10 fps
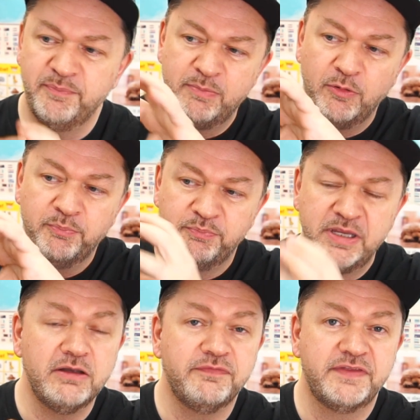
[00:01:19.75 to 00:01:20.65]
people
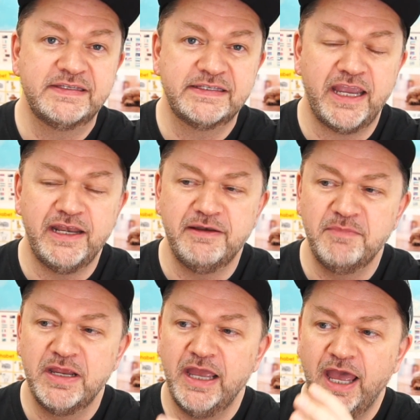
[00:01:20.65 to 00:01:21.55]
peel off the skin
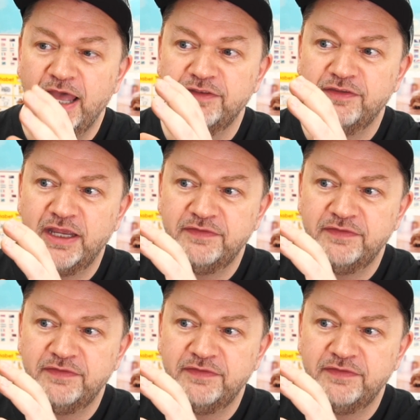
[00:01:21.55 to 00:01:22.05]
and